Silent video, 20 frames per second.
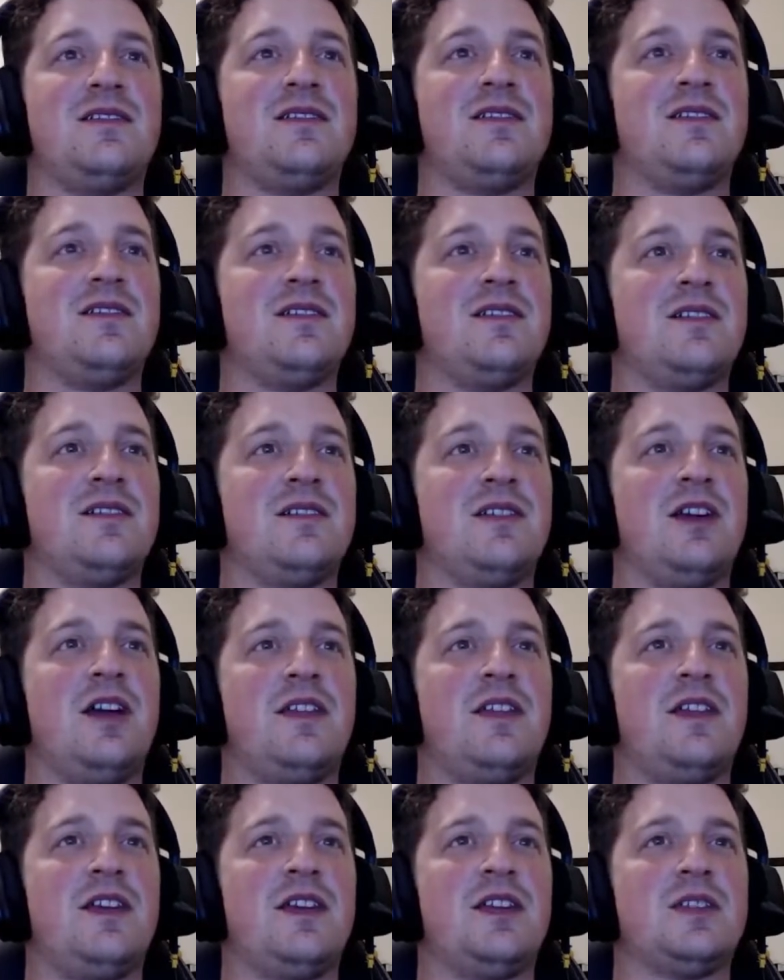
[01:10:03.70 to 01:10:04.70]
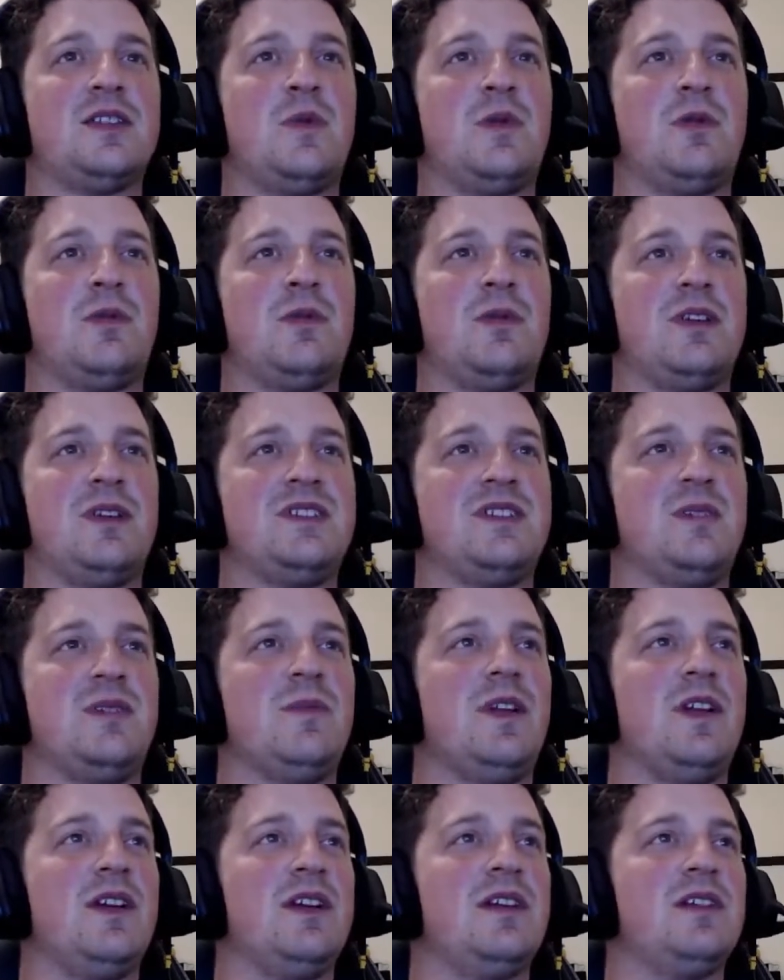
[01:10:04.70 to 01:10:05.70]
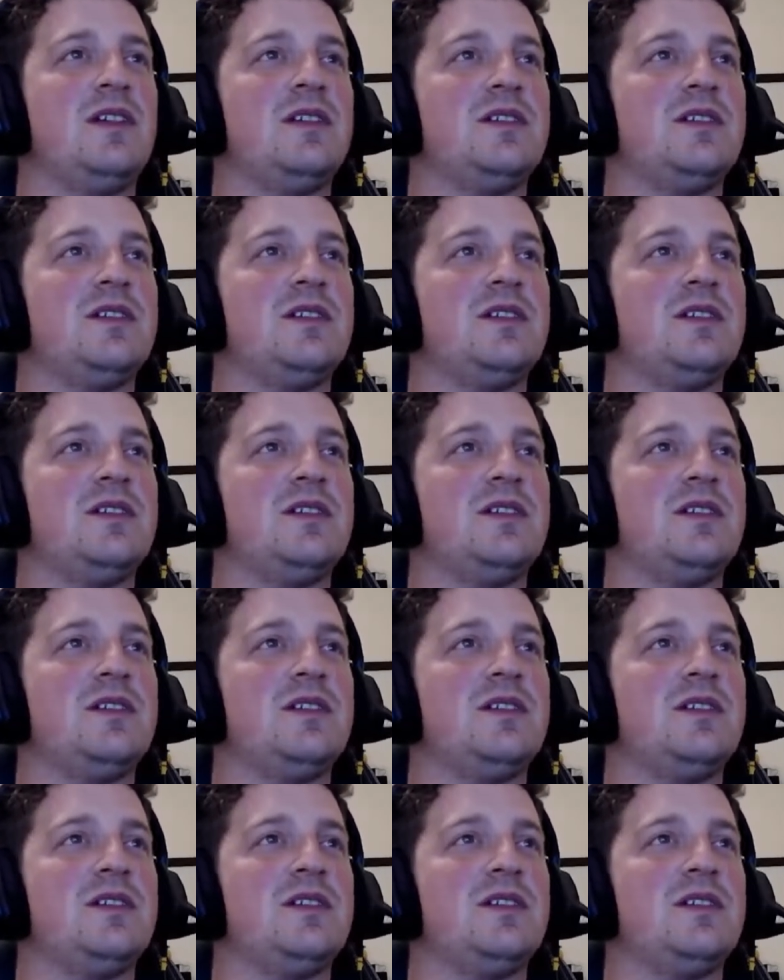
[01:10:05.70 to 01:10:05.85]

Yeah, I think it's probably similar.